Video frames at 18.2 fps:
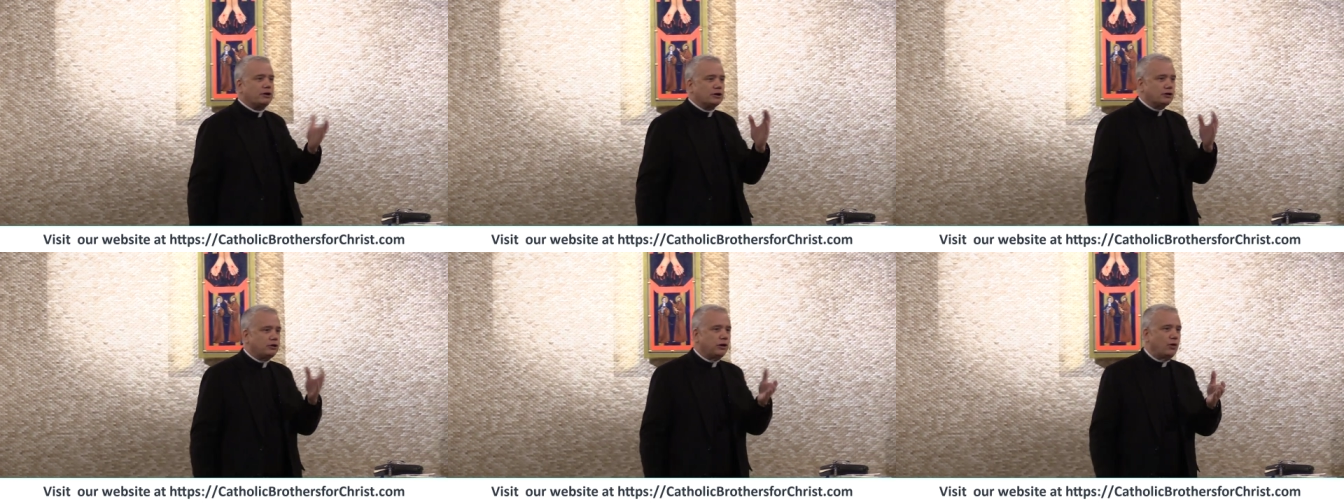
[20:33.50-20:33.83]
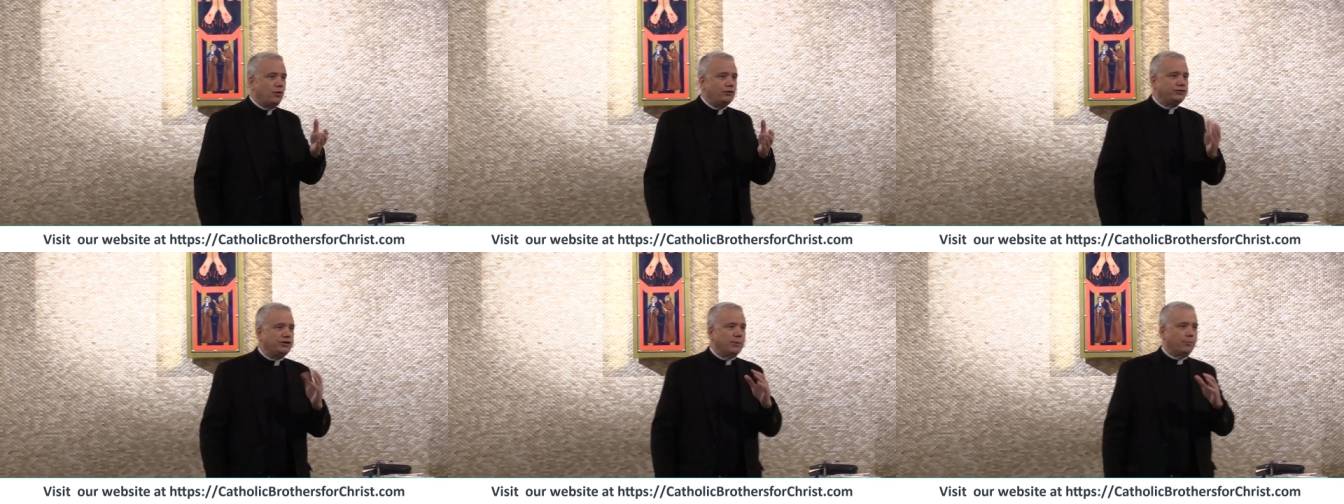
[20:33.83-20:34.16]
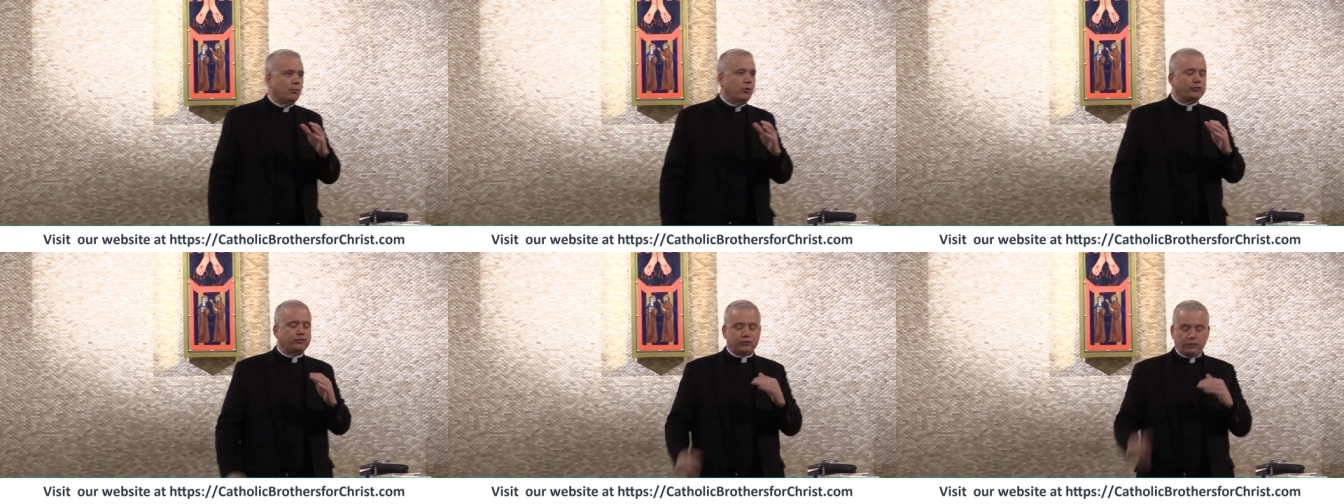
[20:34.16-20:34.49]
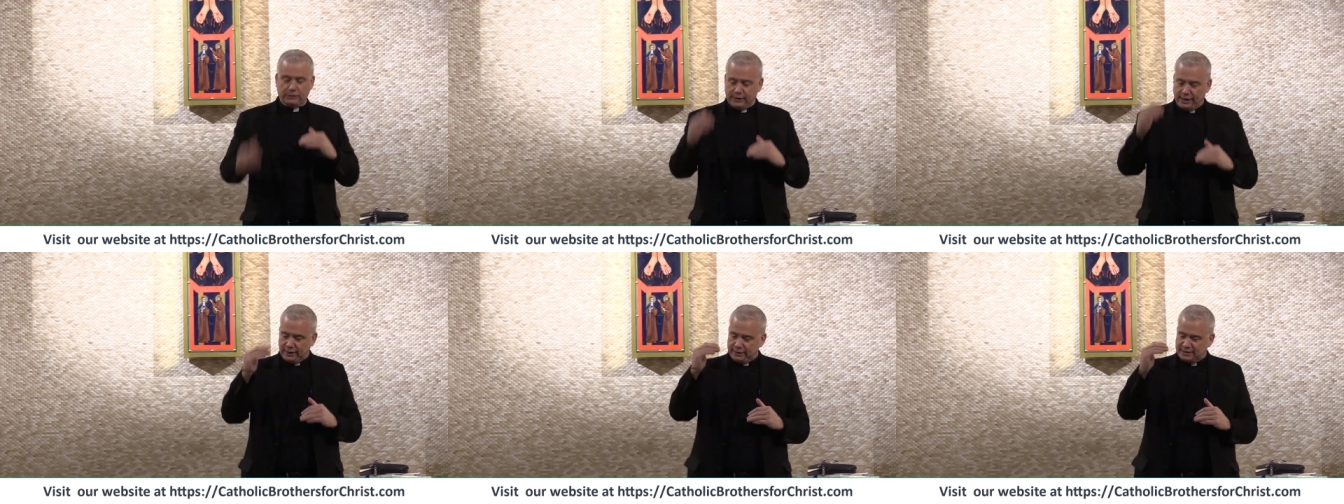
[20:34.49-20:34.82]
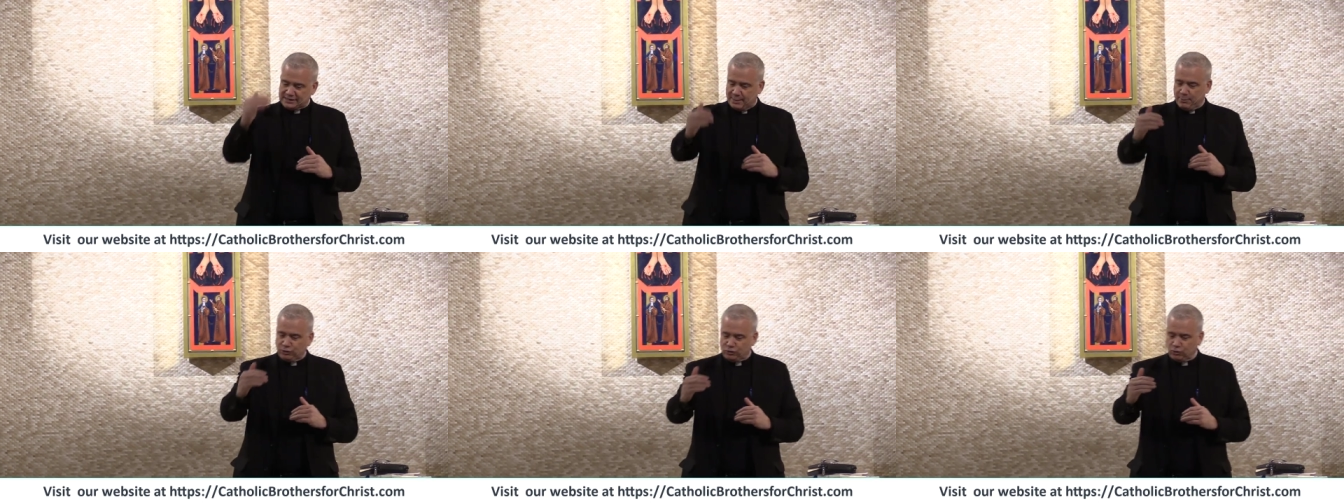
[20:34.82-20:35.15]
going to close the abortion clinic
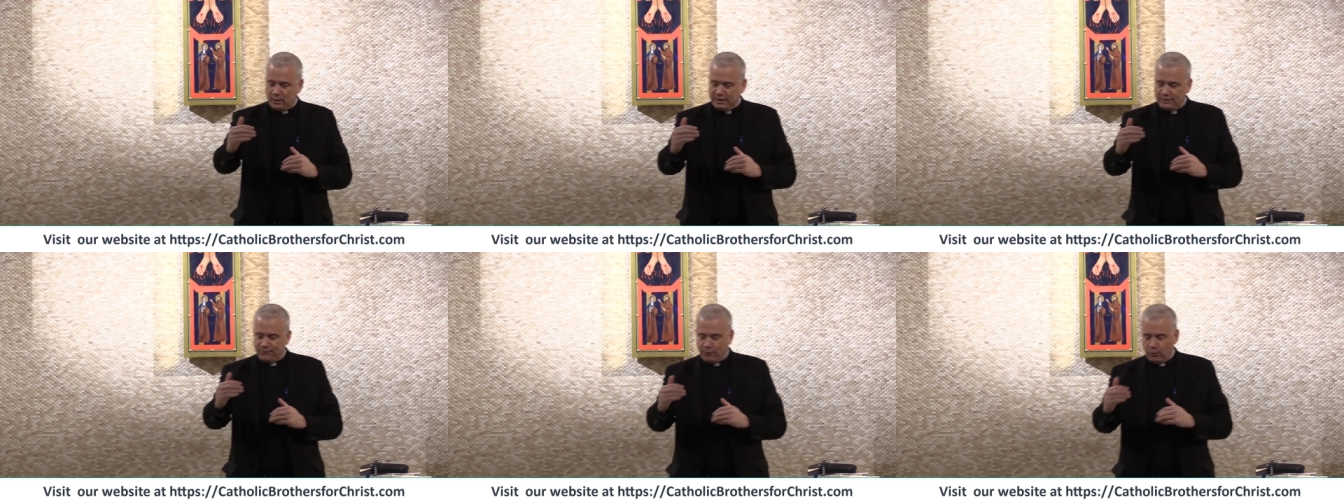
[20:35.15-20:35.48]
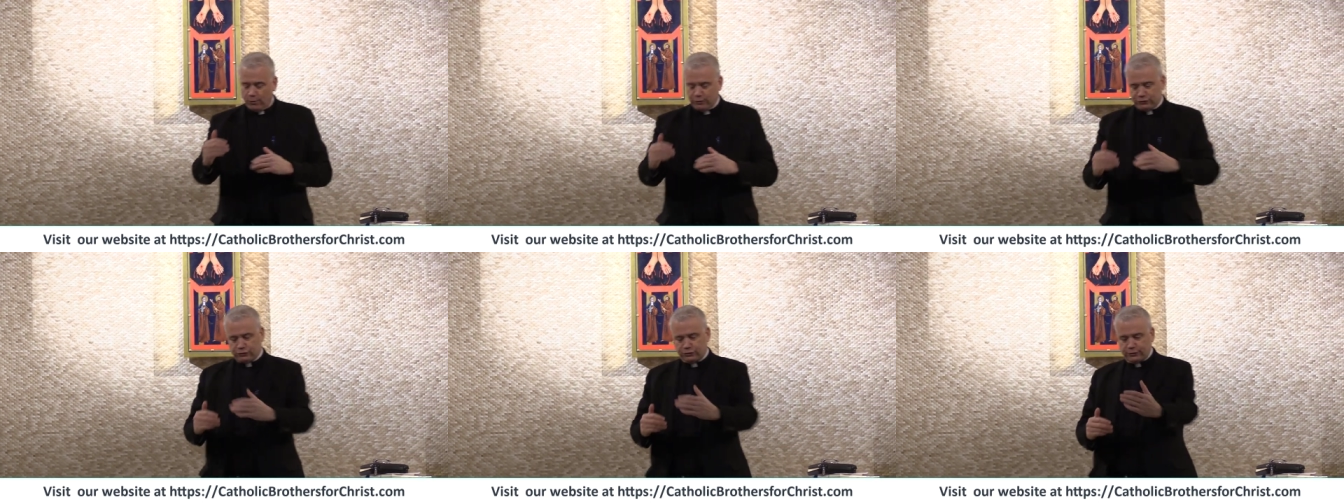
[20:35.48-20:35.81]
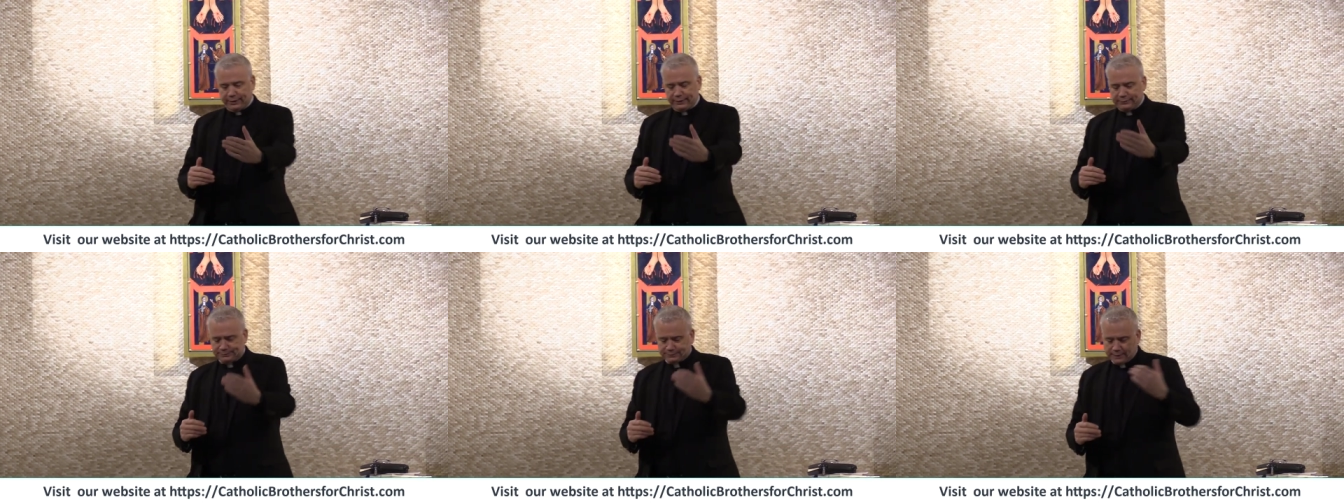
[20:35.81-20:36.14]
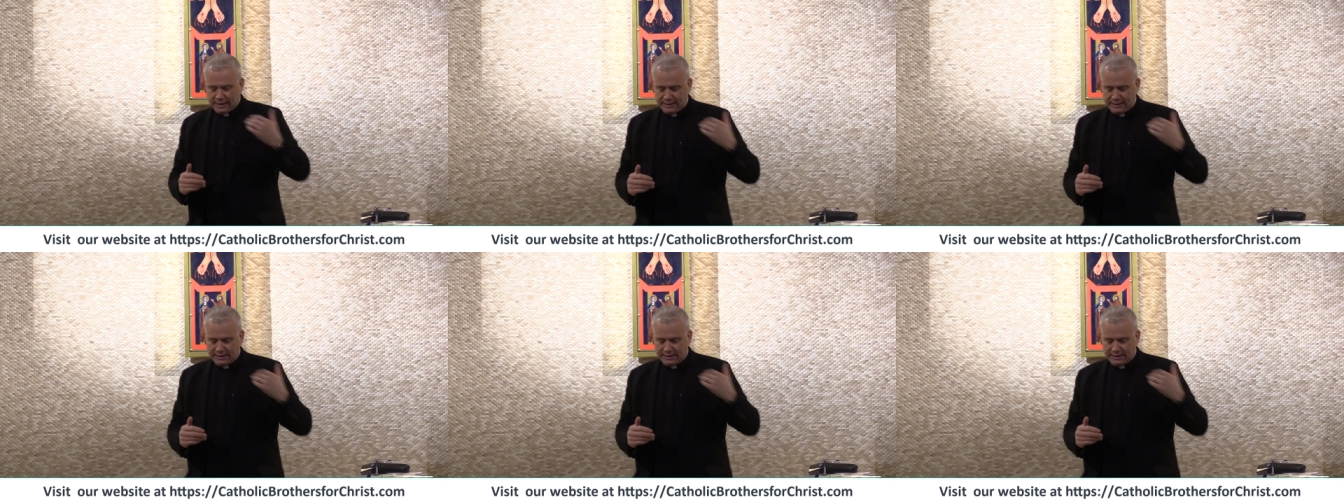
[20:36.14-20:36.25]
because I'm on 24th Street